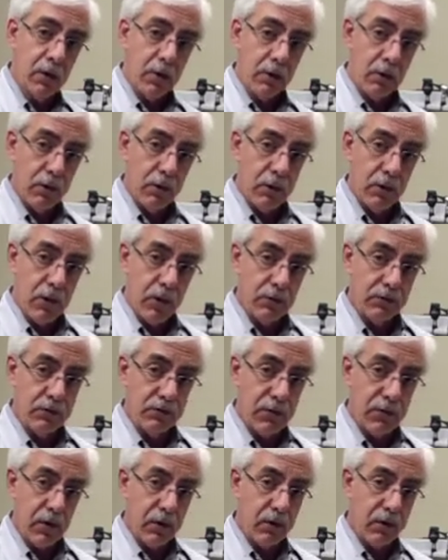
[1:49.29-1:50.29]
or a large
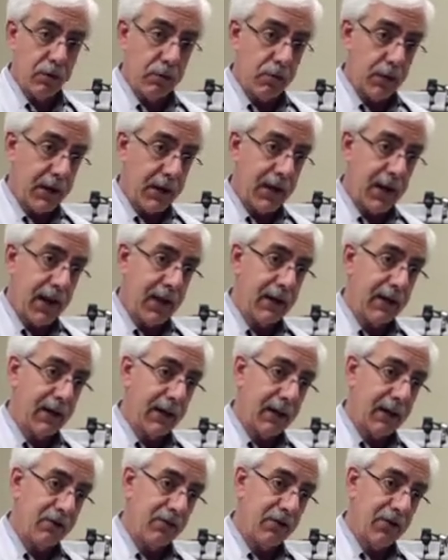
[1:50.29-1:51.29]
dog, or a cat
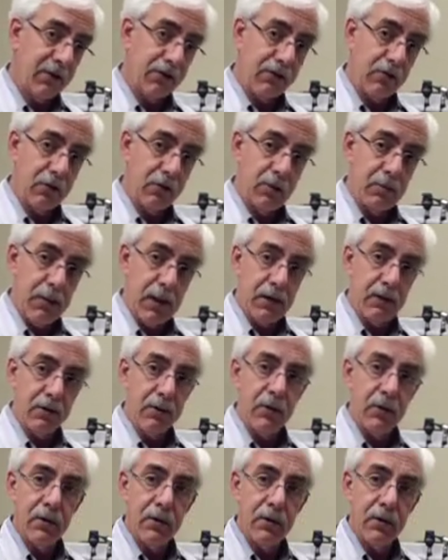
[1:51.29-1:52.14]
less than a certain amount